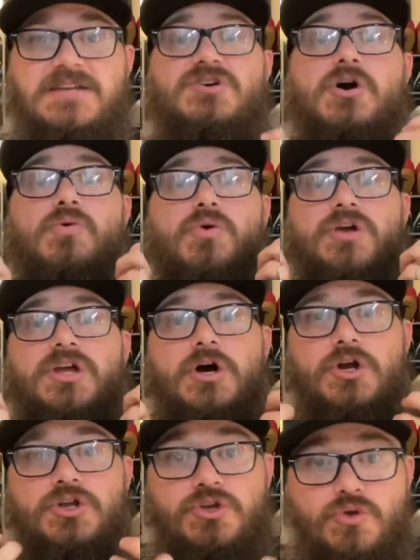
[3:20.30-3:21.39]
are working
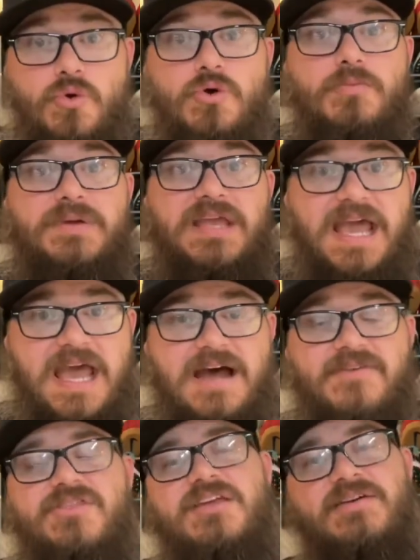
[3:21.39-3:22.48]
on your
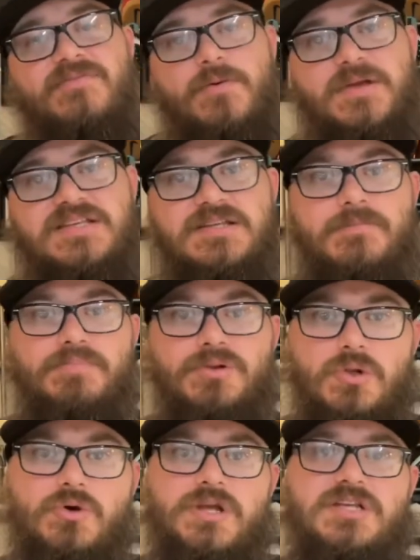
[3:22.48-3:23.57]
behalf. Think of them as an
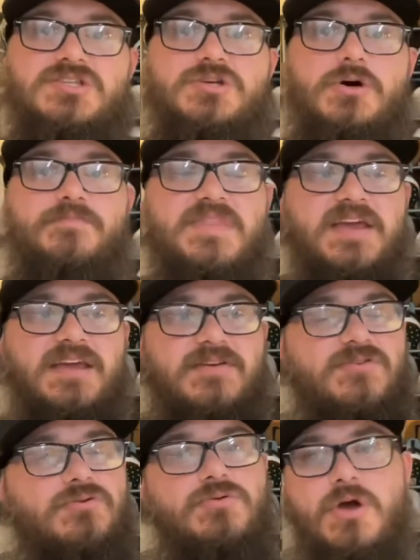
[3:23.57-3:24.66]
employee. So
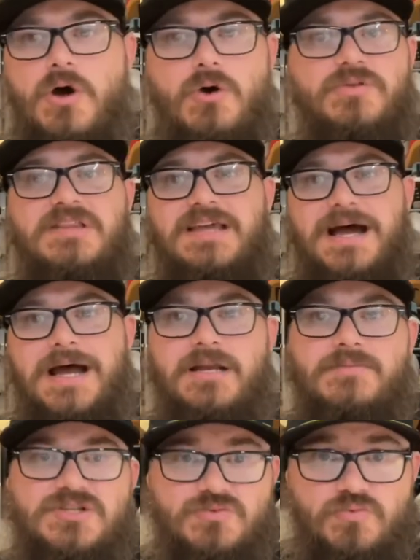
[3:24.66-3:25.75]
if you know that the
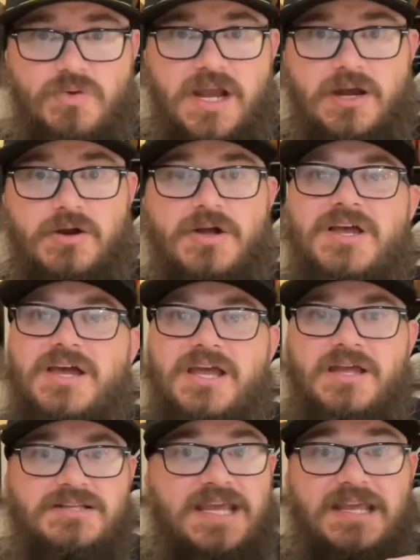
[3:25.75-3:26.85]
item is rare,
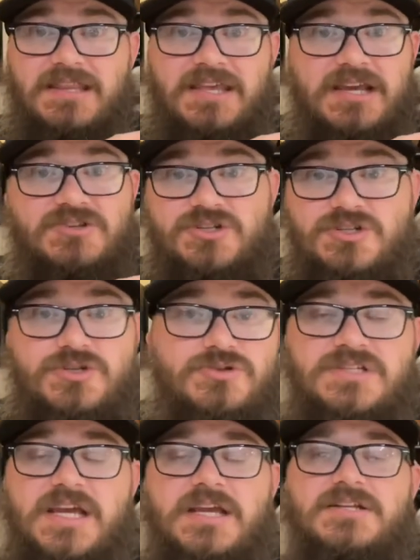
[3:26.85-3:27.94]
taking the extra 2
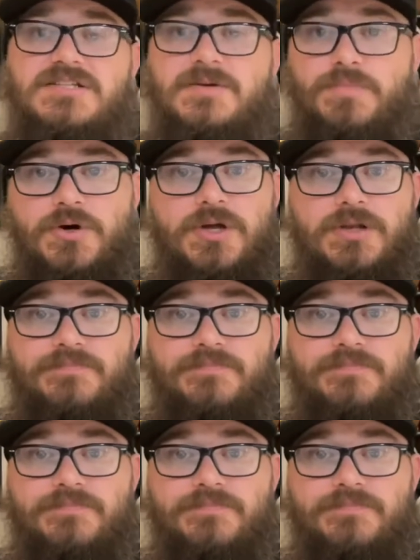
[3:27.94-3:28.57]
seconds to put